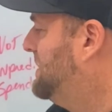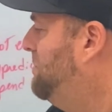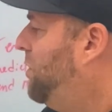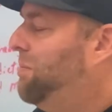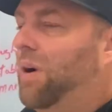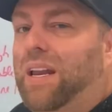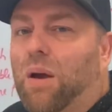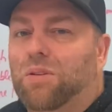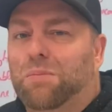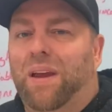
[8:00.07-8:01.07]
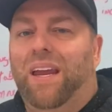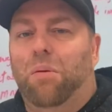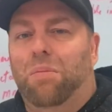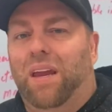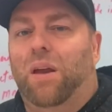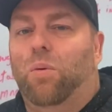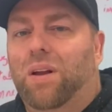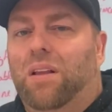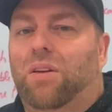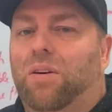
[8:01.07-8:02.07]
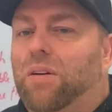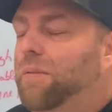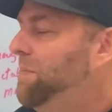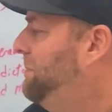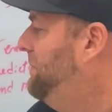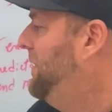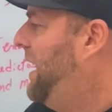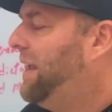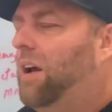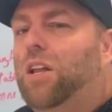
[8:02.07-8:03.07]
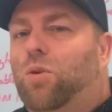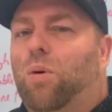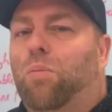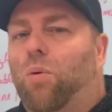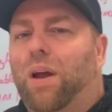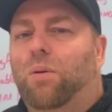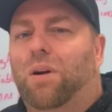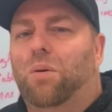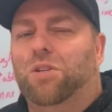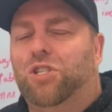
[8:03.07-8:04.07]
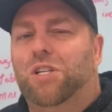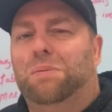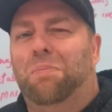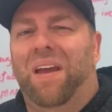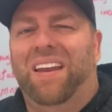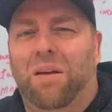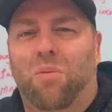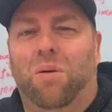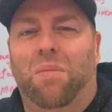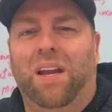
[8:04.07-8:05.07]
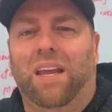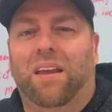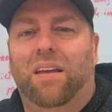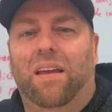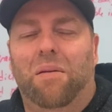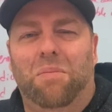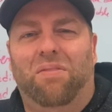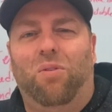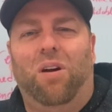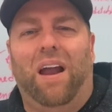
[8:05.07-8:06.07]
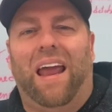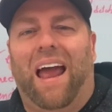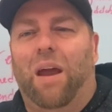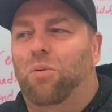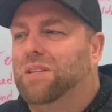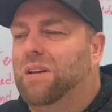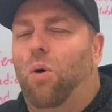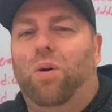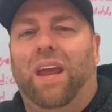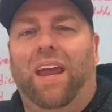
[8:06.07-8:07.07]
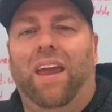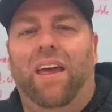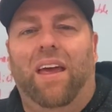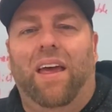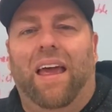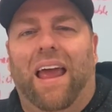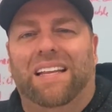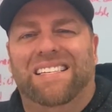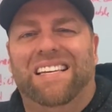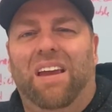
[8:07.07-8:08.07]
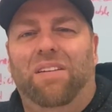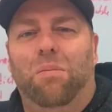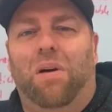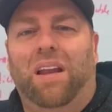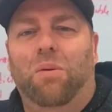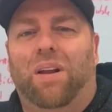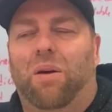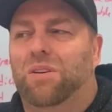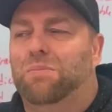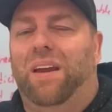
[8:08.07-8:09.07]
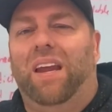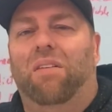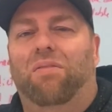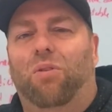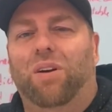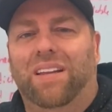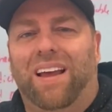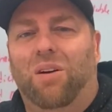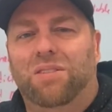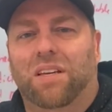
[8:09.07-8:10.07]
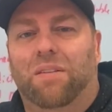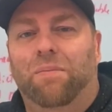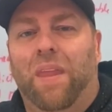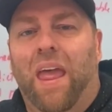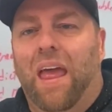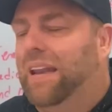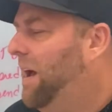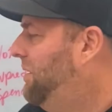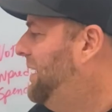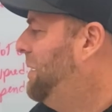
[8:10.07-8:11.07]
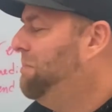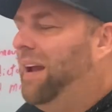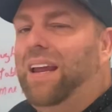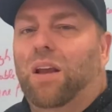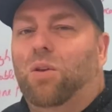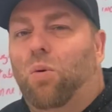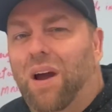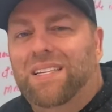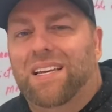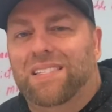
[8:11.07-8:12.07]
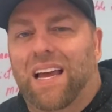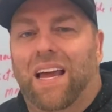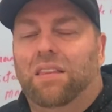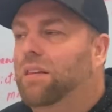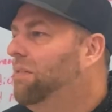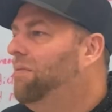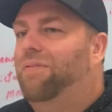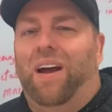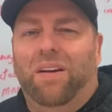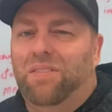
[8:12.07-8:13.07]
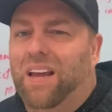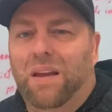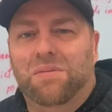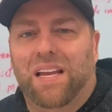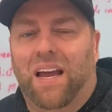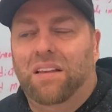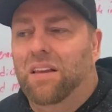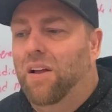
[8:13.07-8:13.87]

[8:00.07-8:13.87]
more money I was making being a realtor, I got to a point where I was just spending more money. Before I, I was okay and saving money when I was making 40,000. Now that I'm making twice as that, five times that,